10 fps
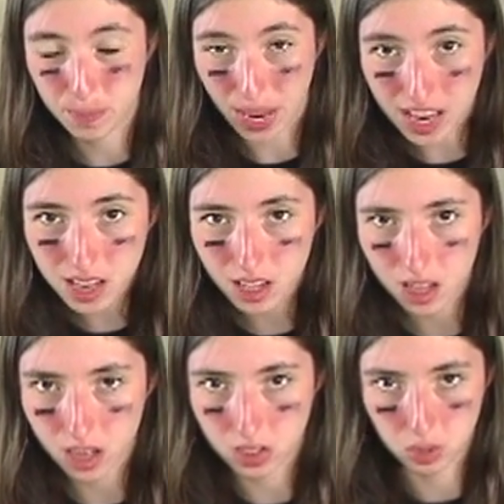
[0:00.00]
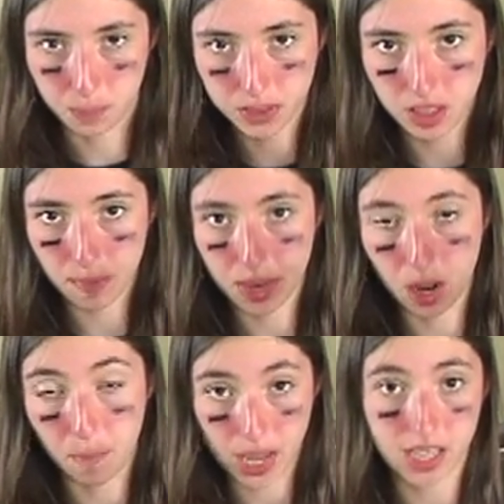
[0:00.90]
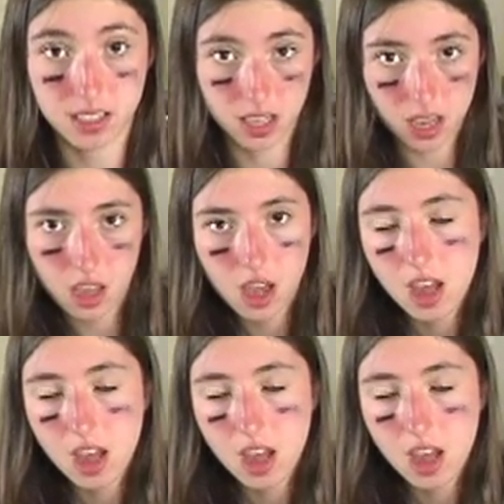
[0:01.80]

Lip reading: paint, and you put them in a basket,